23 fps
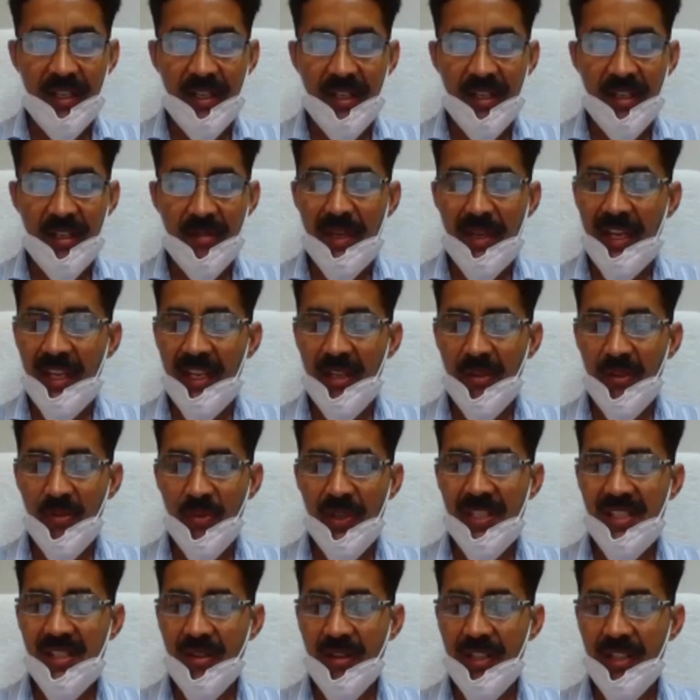and may I
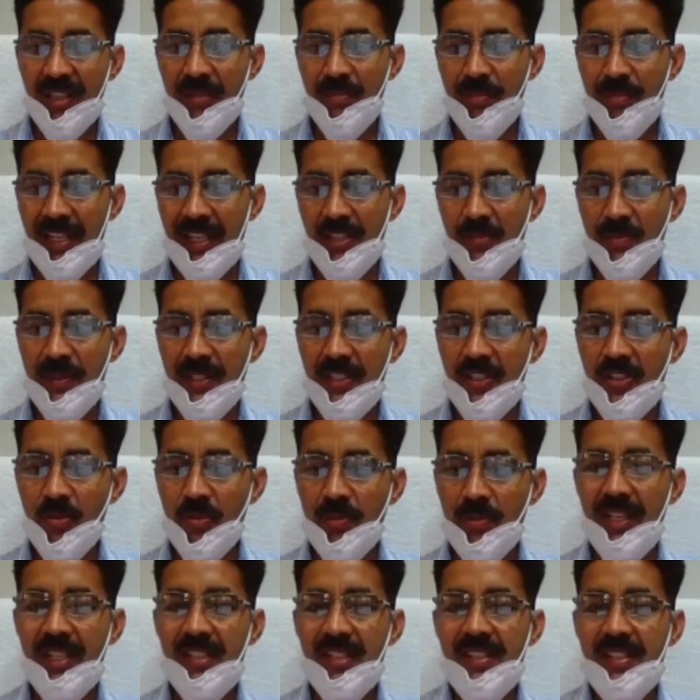request all the participants
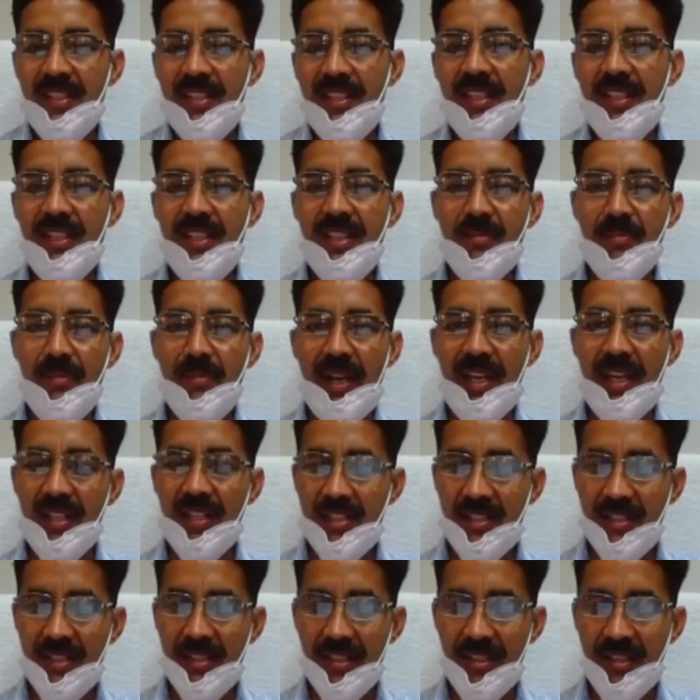to please see that the mic
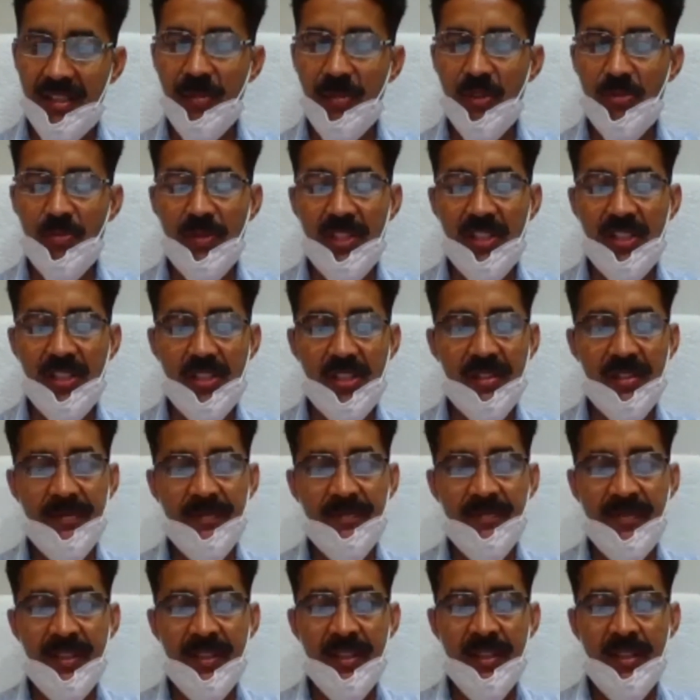is in the mute position.
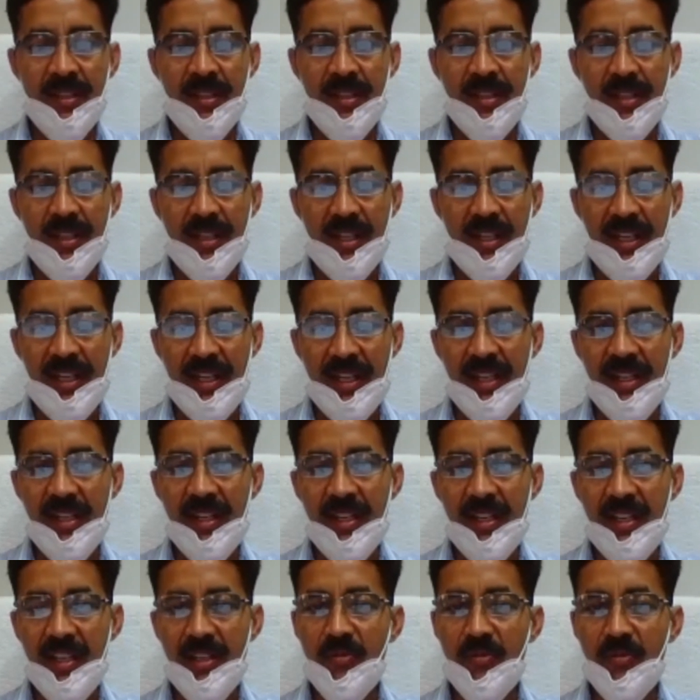
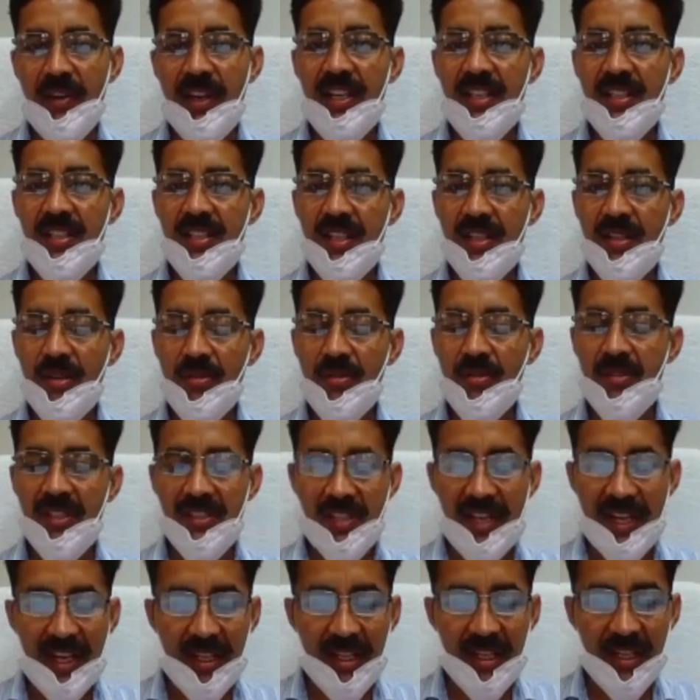I'll invite
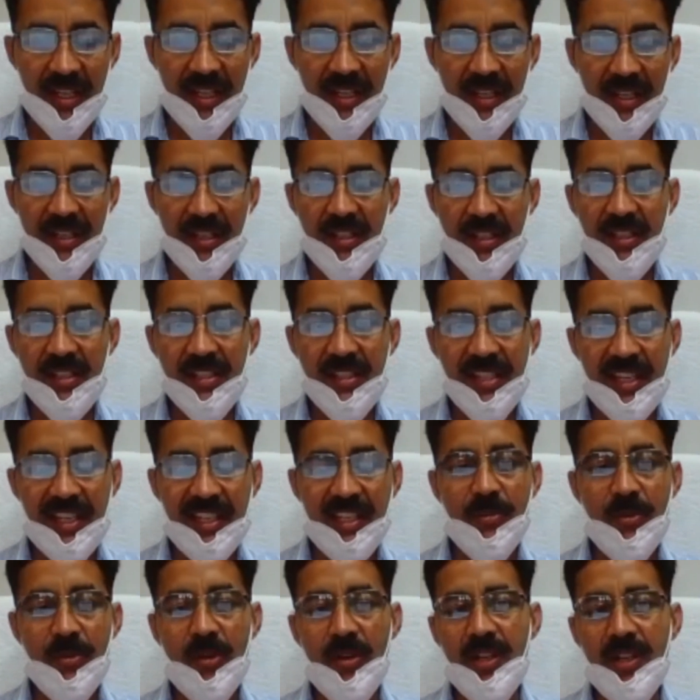Dr. Jakhar, the
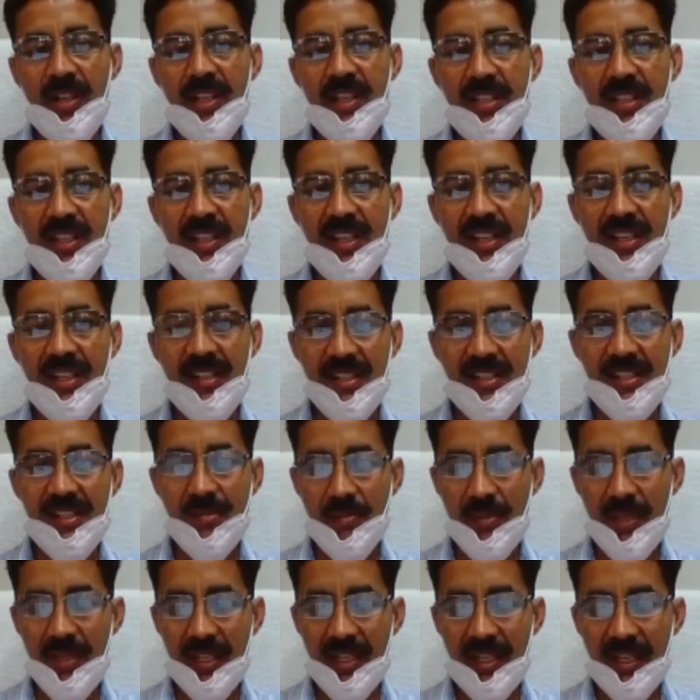TEQIP coordinator at
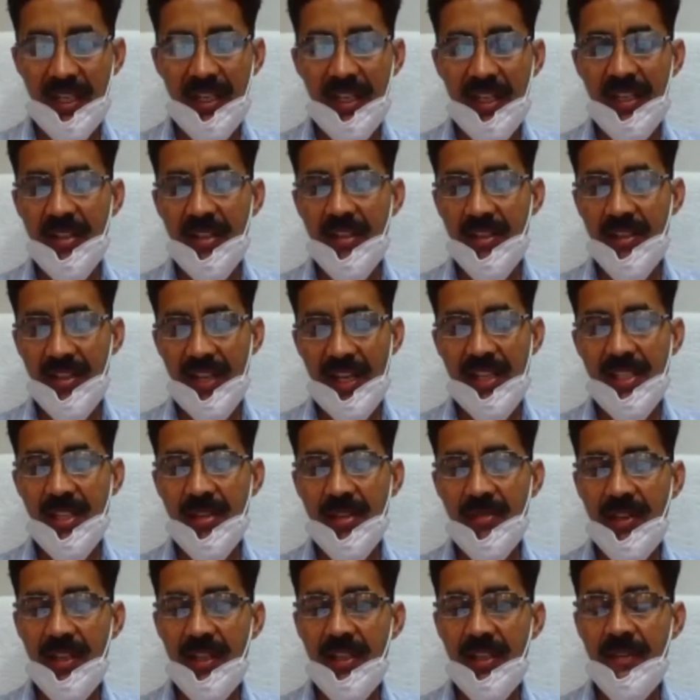GC Bikaner,
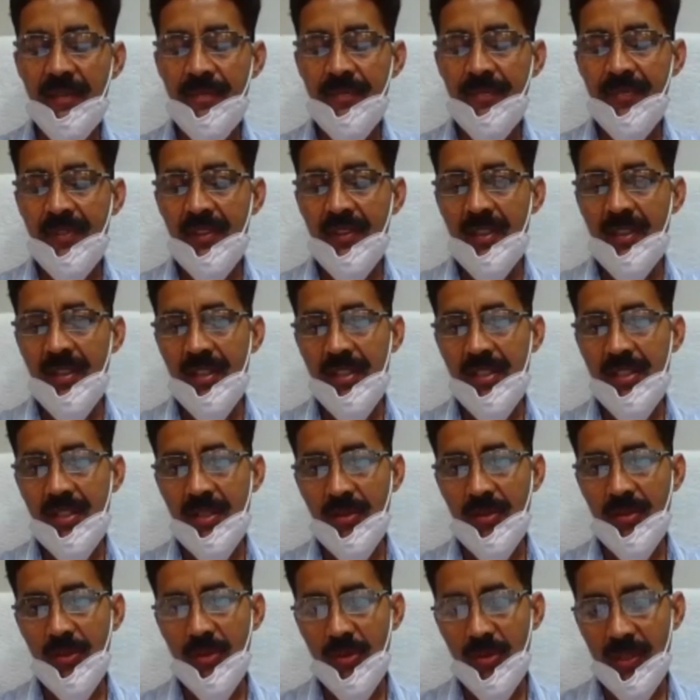right away
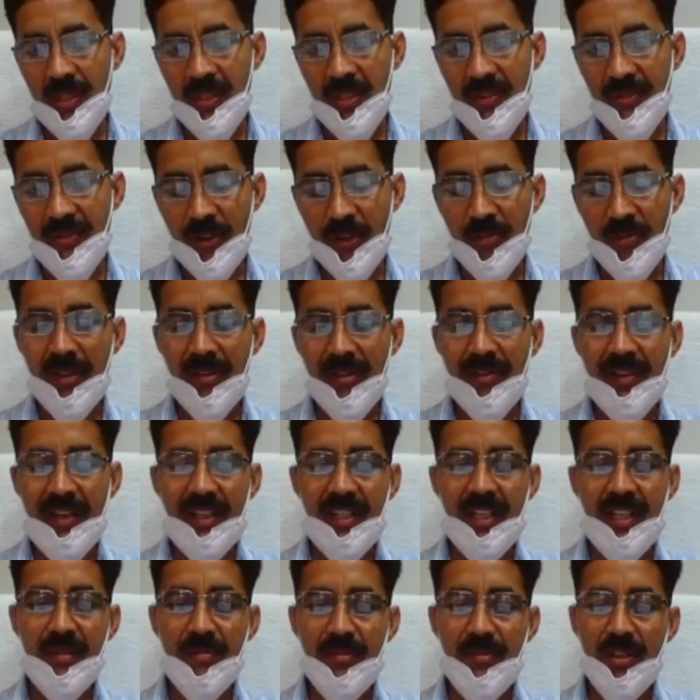to uh, formally
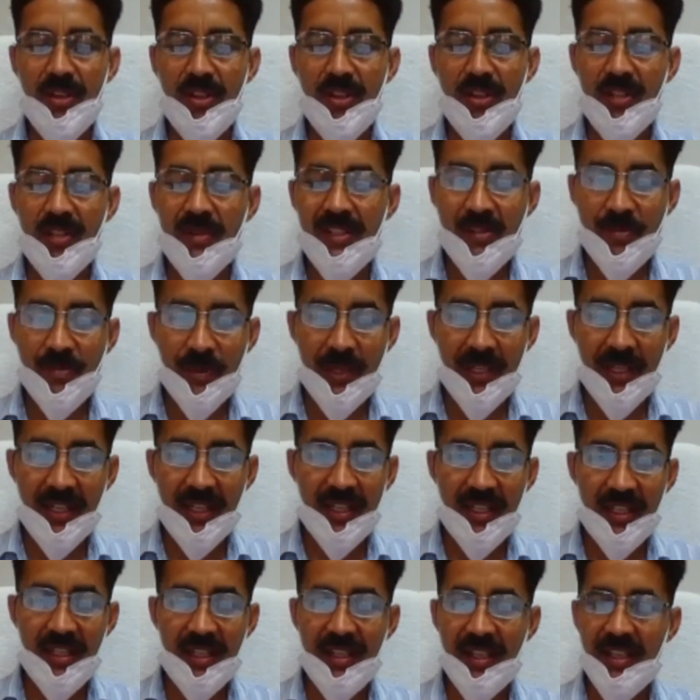welcome the Honorable
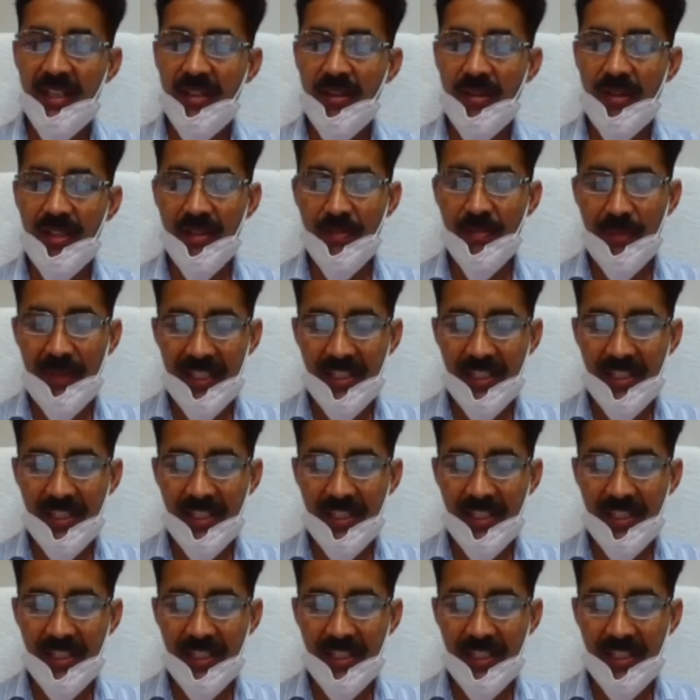Speaker and all the